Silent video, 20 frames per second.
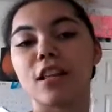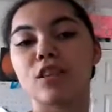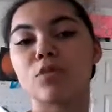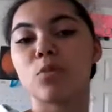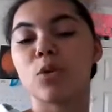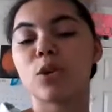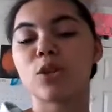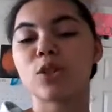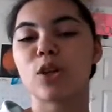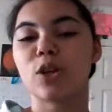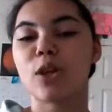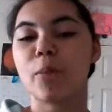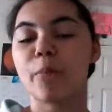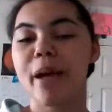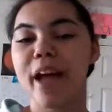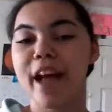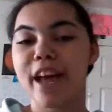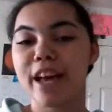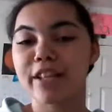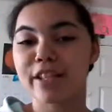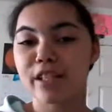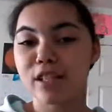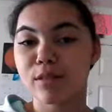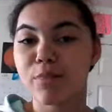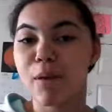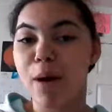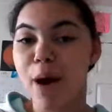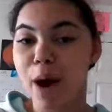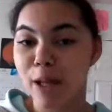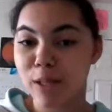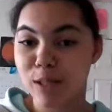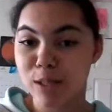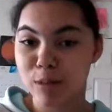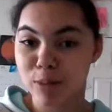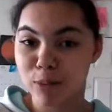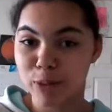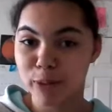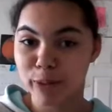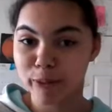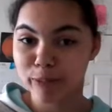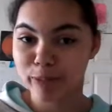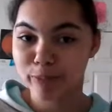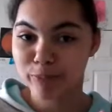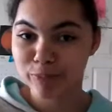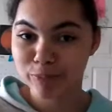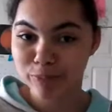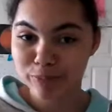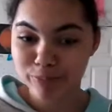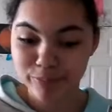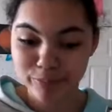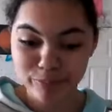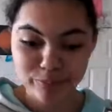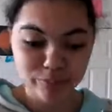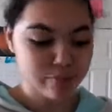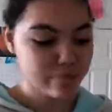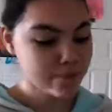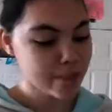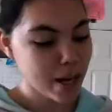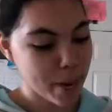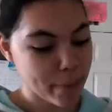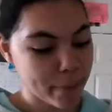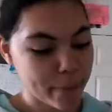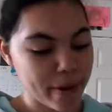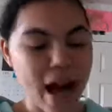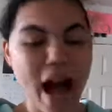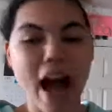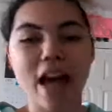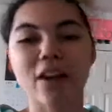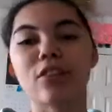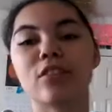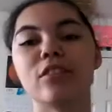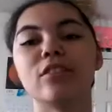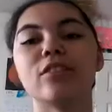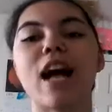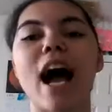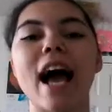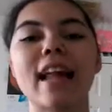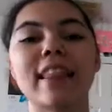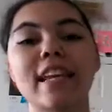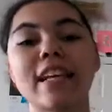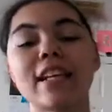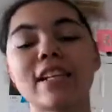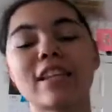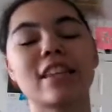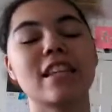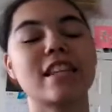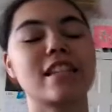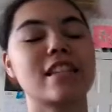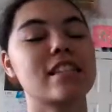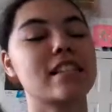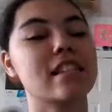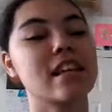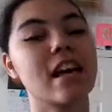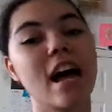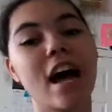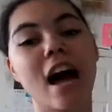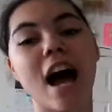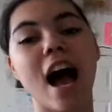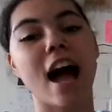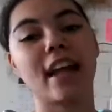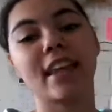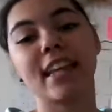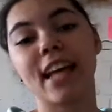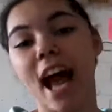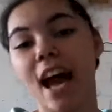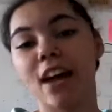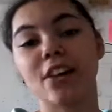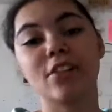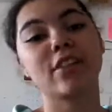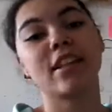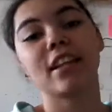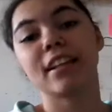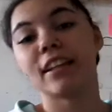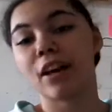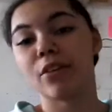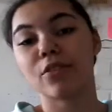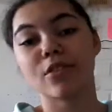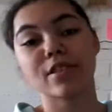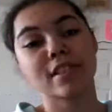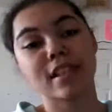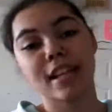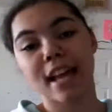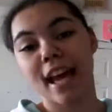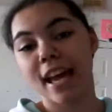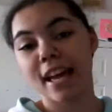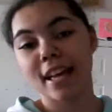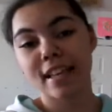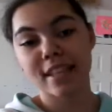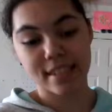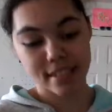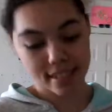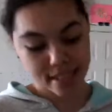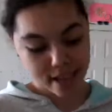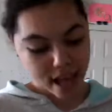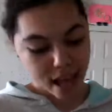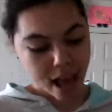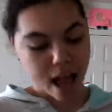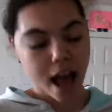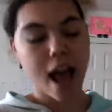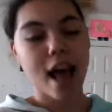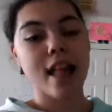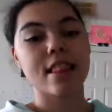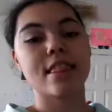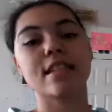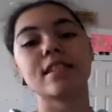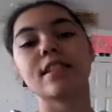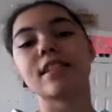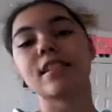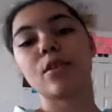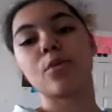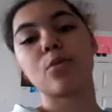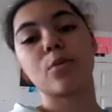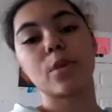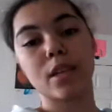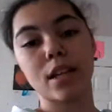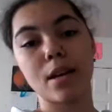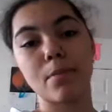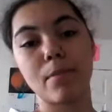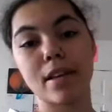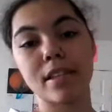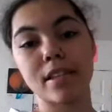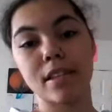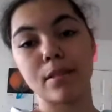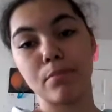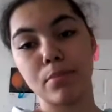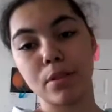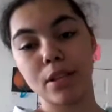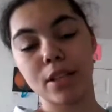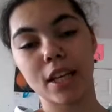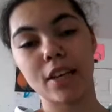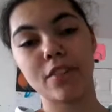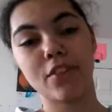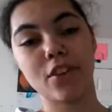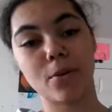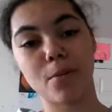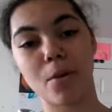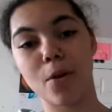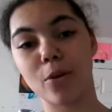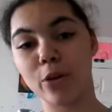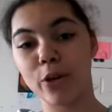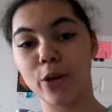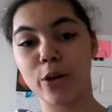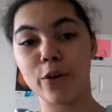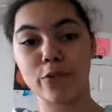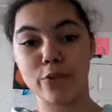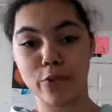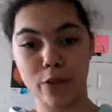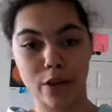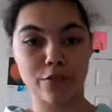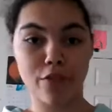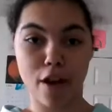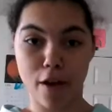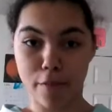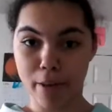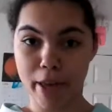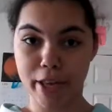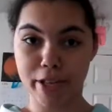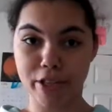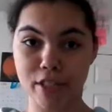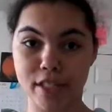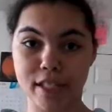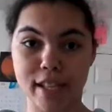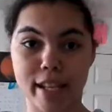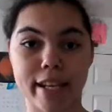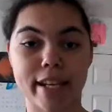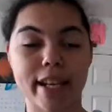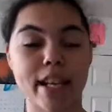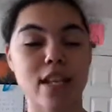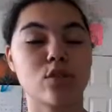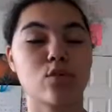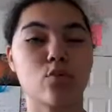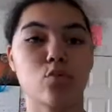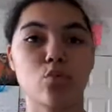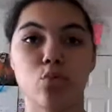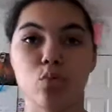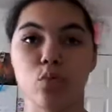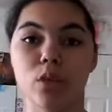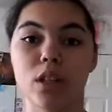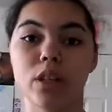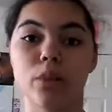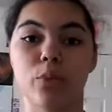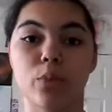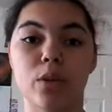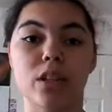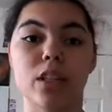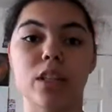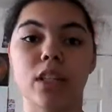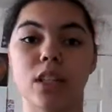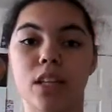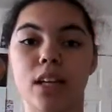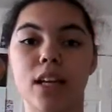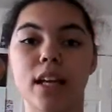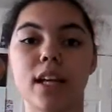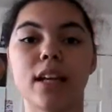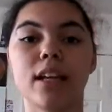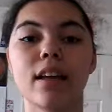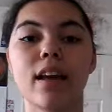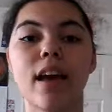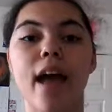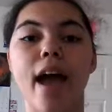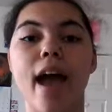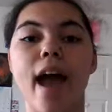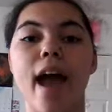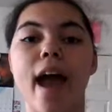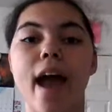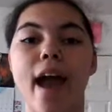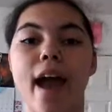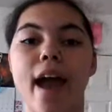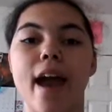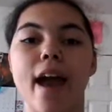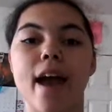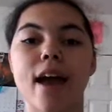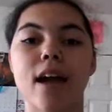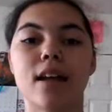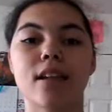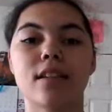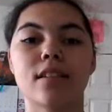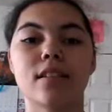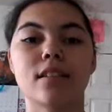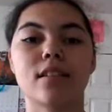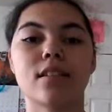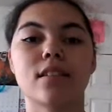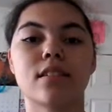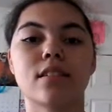words on the page as possible. But I don't think that was the case. This is a really amazing book, even though I'm only 45 pages in. It's really, really good. And